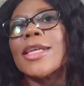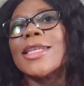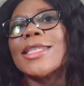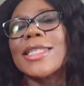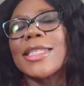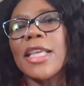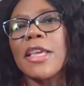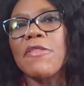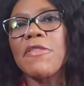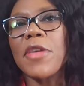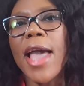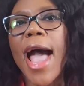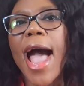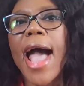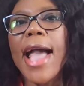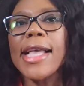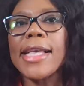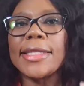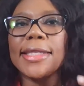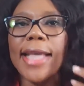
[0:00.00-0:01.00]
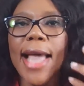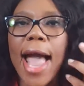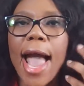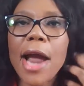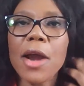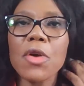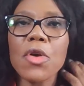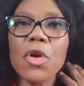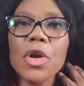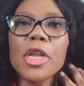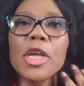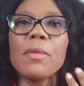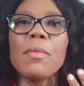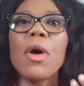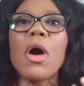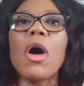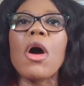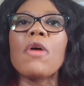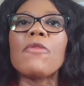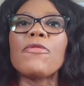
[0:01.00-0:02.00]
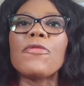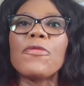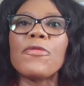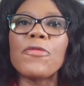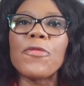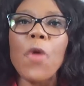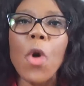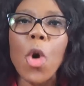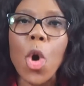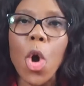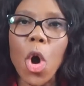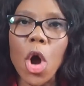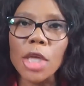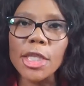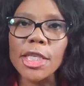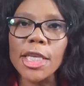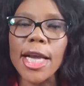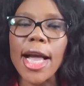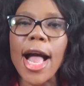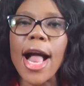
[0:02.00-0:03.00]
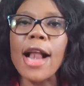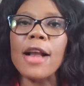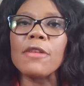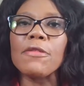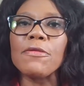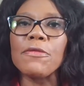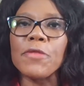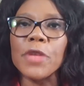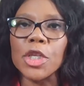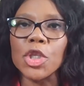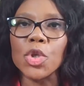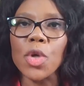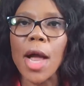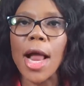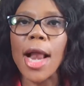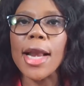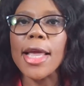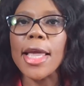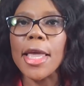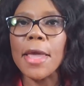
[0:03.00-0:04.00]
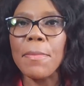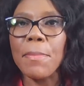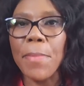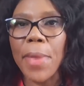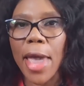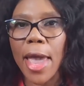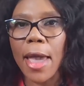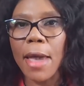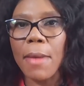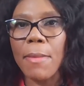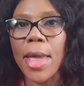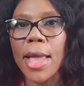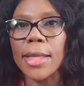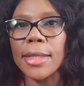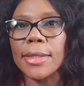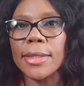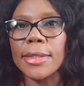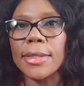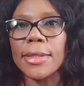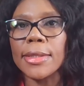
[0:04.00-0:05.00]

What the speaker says: CVI is the acronym for cortical visual impairment